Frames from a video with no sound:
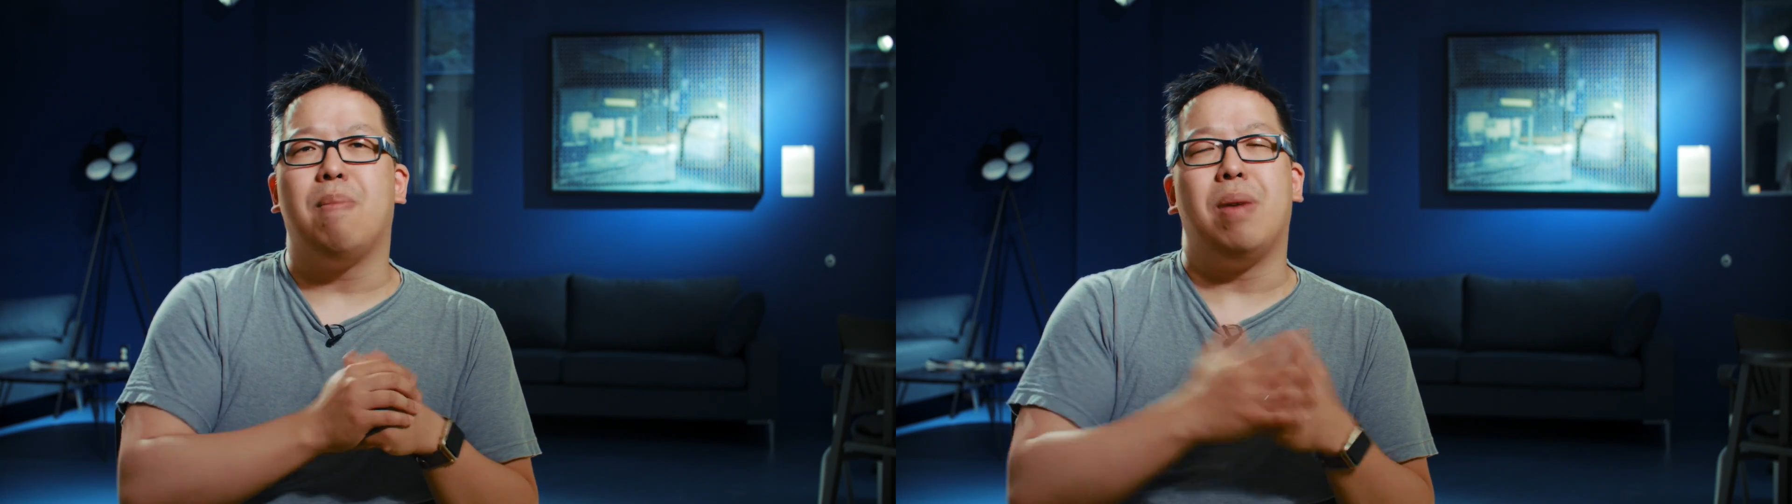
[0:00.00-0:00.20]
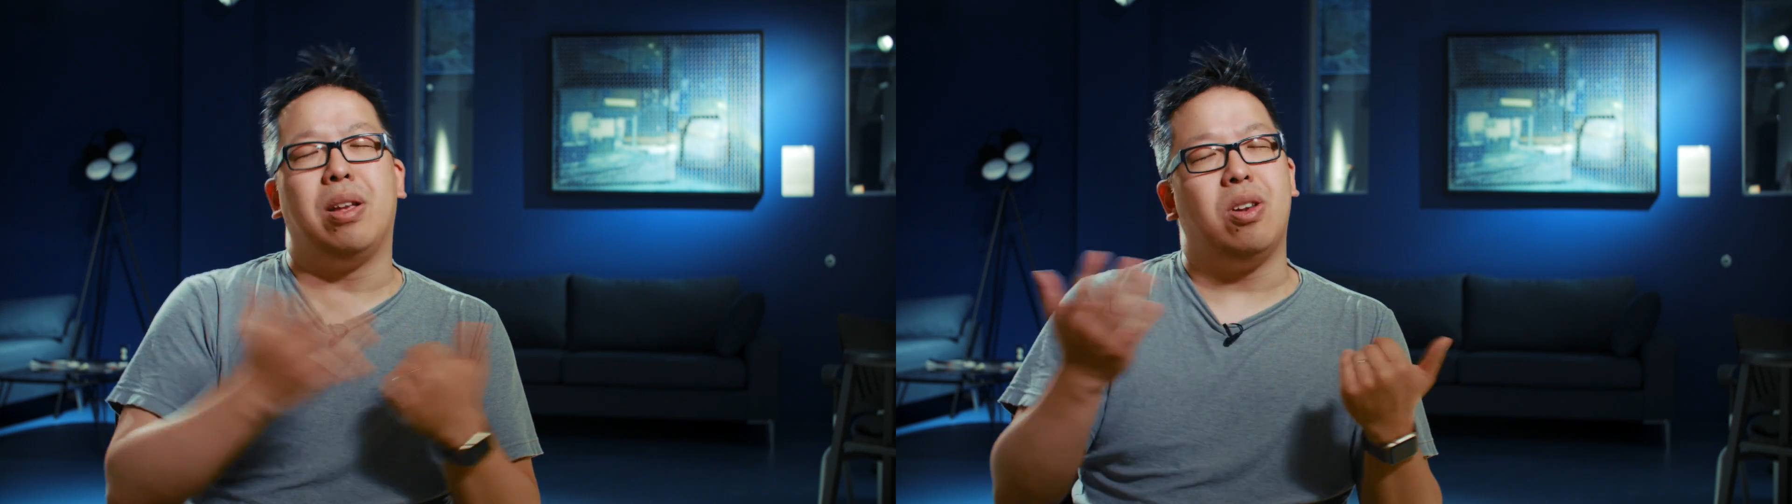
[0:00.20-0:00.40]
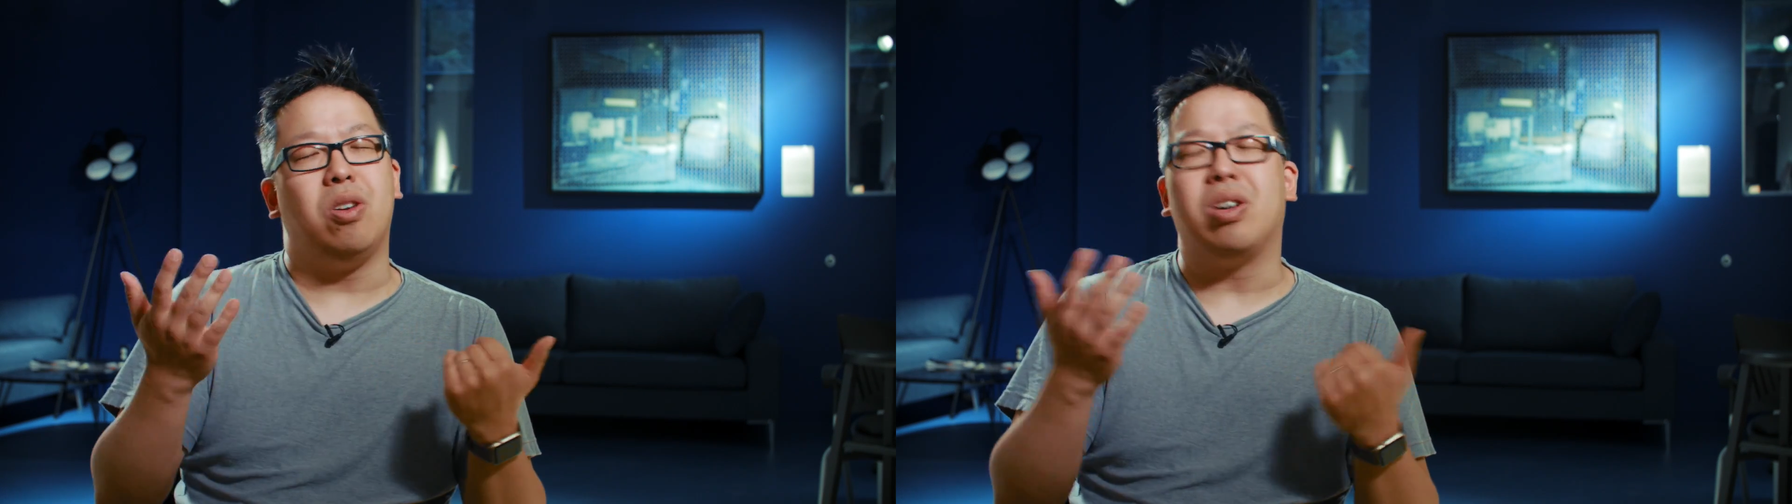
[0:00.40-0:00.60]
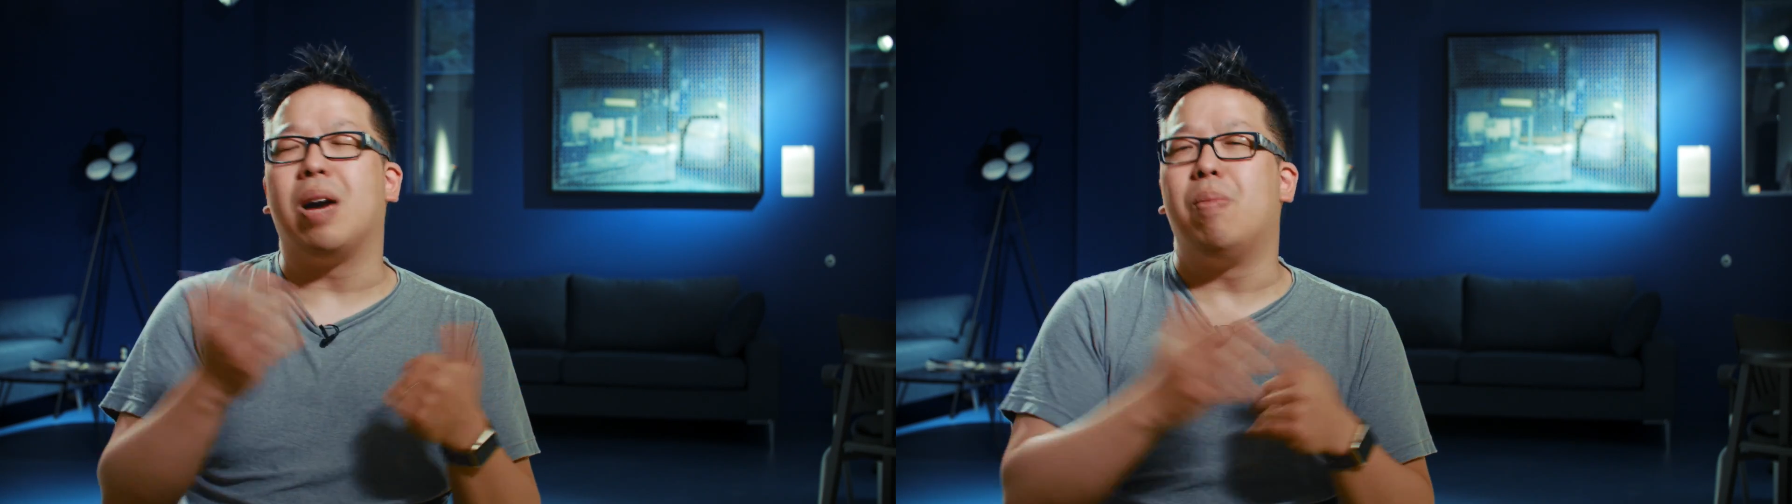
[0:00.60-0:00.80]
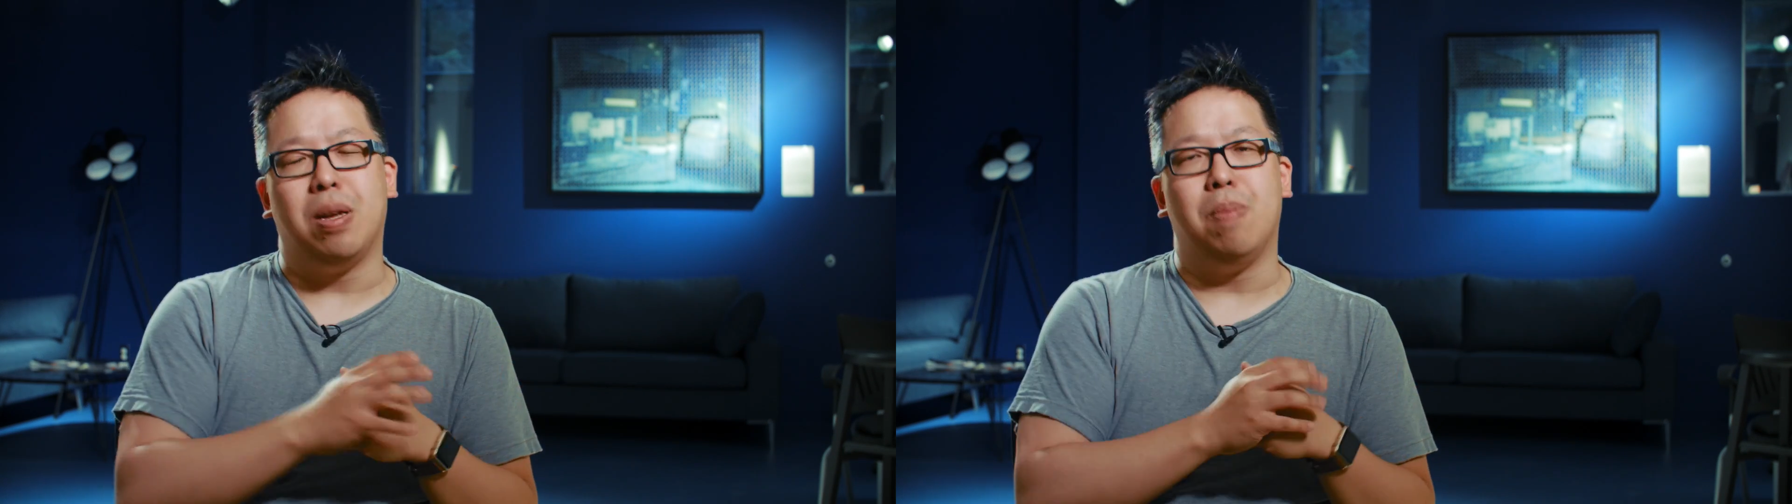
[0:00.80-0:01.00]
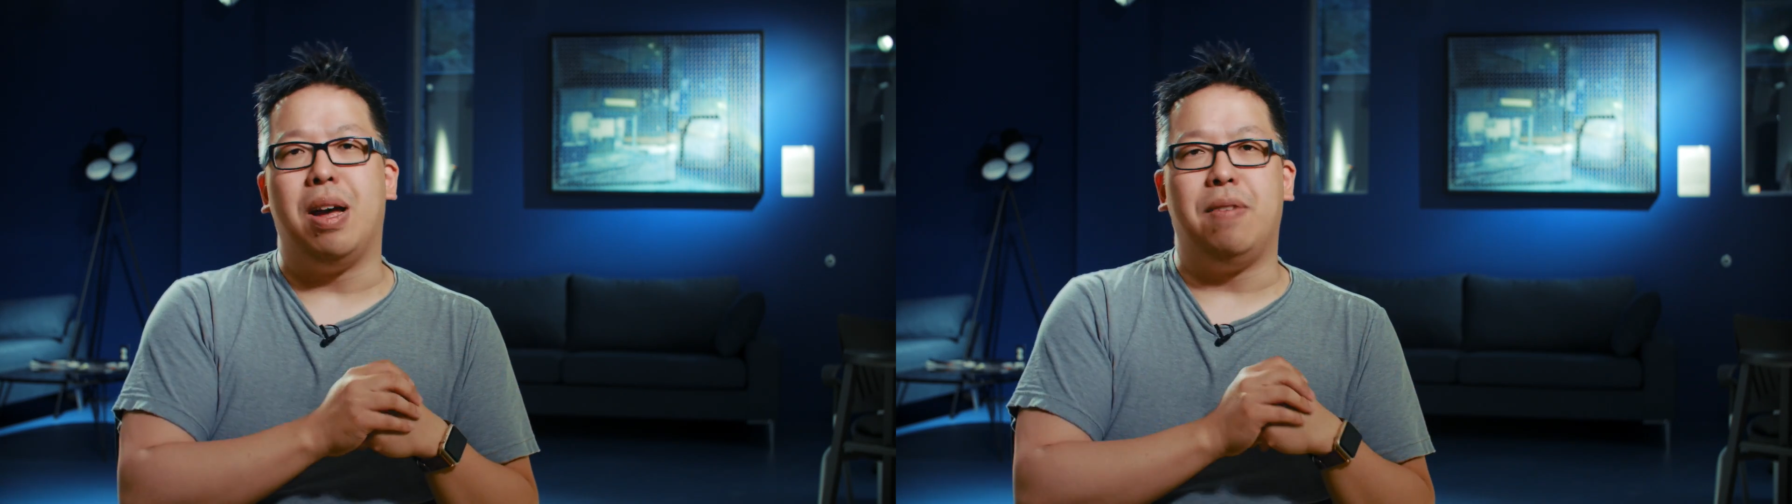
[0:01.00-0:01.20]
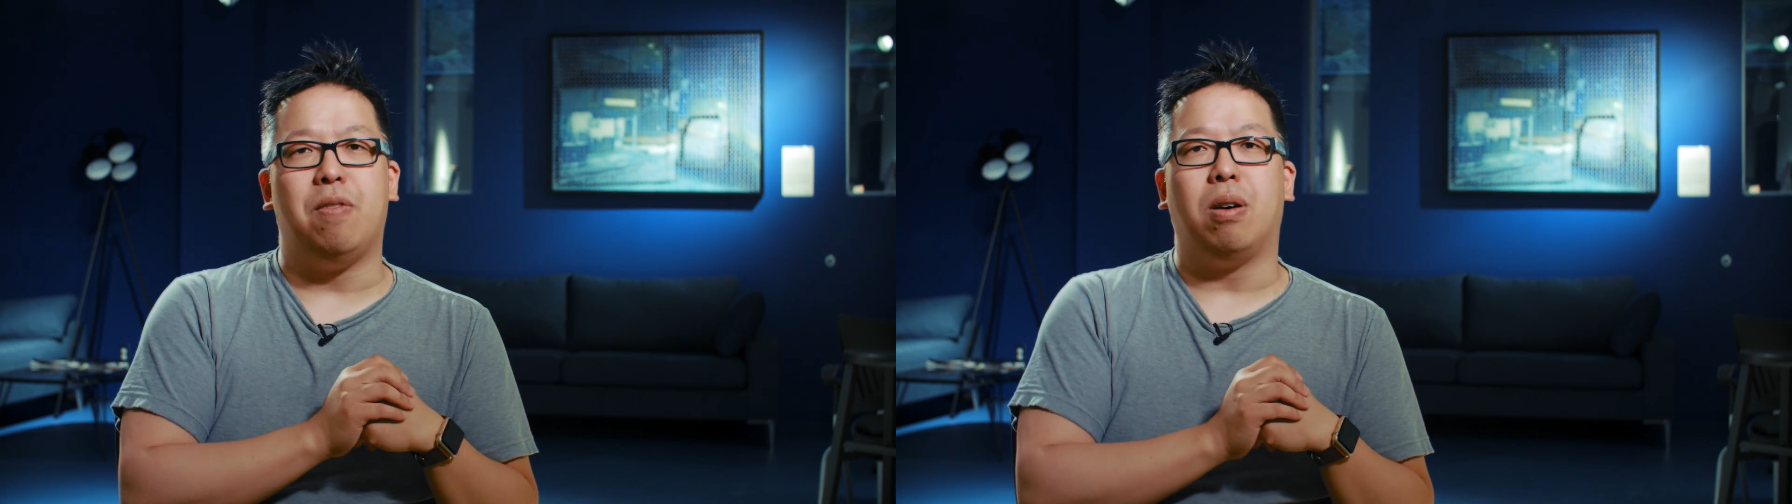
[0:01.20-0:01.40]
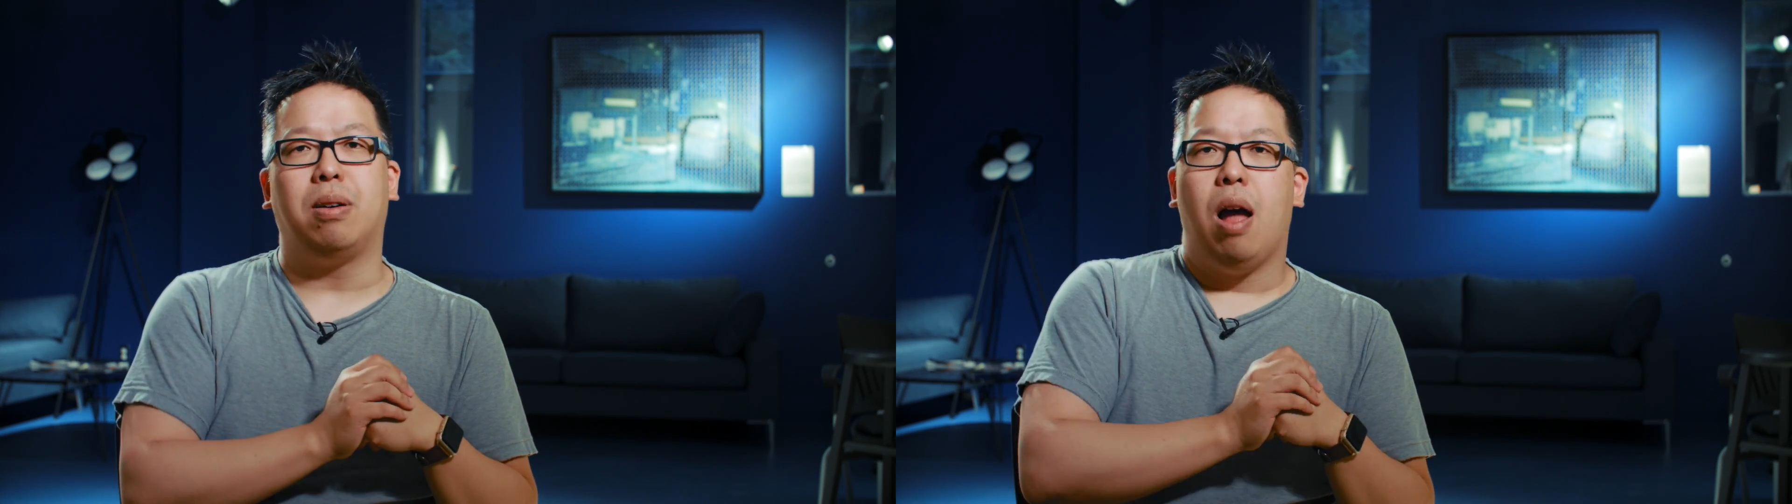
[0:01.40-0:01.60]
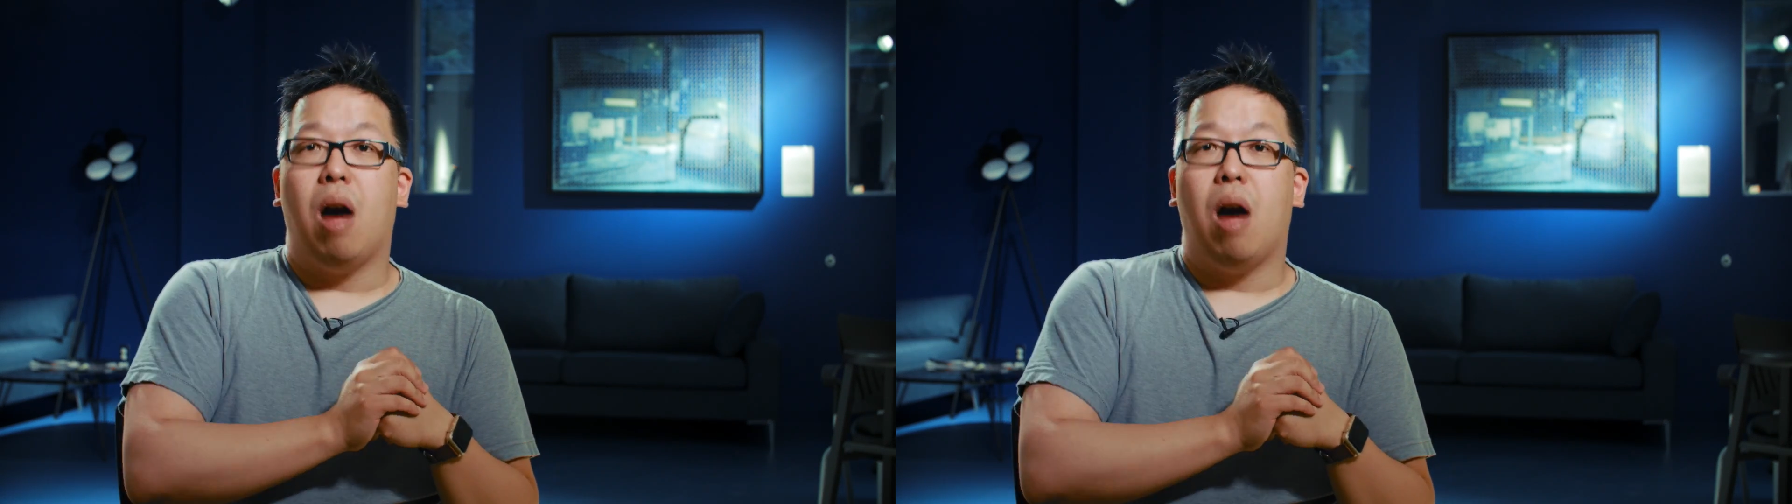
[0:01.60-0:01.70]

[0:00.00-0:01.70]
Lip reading: but you get what you pay for.